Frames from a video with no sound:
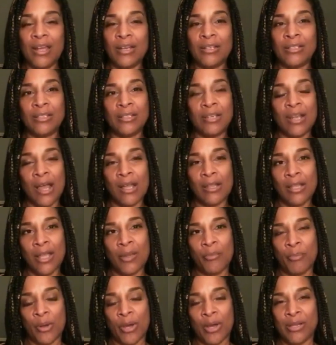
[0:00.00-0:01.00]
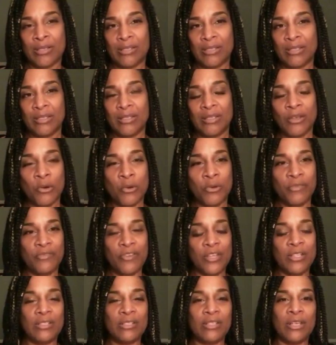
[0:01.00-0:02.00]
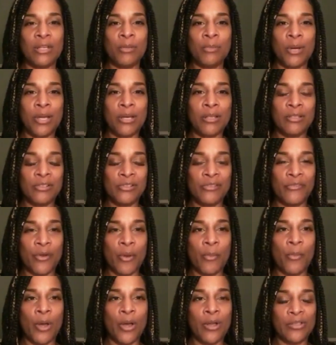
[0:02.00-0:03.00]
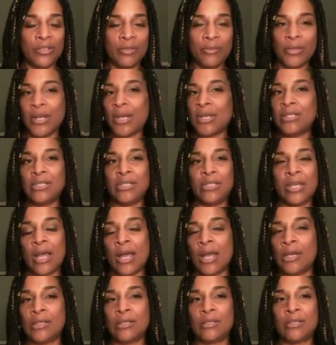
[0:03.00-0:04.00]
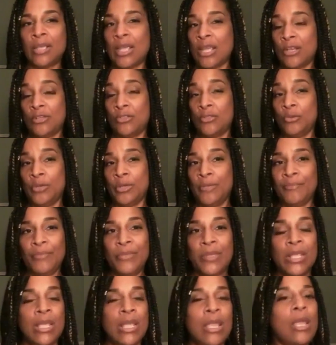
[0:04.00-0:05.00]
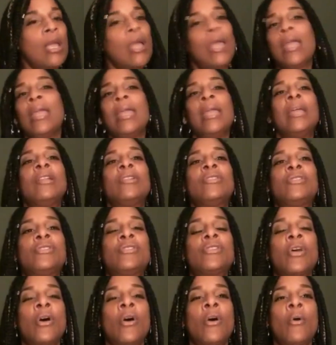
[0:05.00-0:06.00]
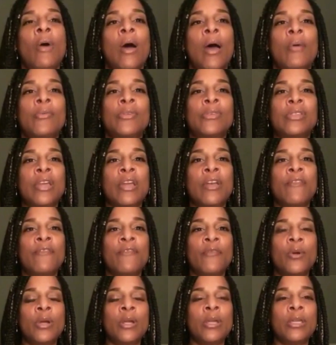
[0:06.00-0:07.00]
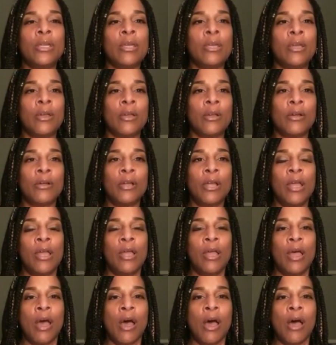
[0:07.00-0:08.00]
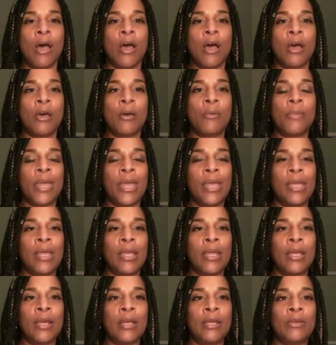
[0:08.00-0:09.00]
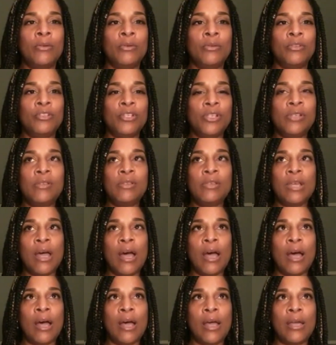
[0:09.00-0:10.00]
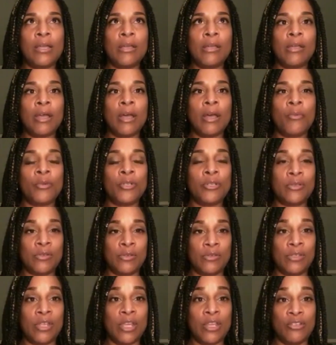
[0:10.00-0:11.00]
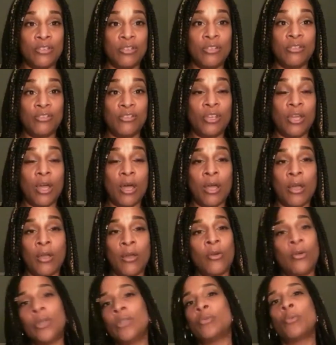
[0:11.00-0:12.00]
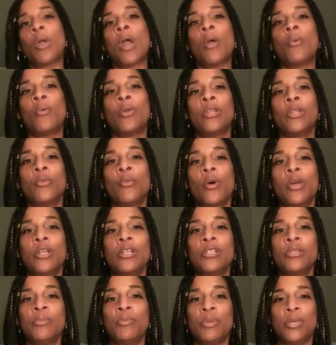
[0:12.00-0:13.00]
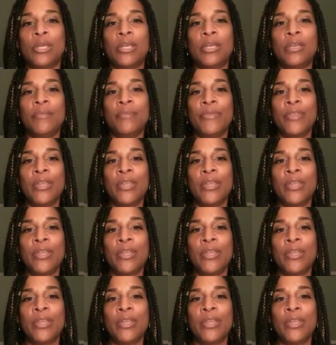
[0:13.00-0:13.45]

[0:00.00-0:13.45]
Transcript: I did not like Boston. No offense to anybody that's from Boston, but I did not take to it. And so I was there for a year. And GCI, which is a station in Chicago, is where I really wanted to be.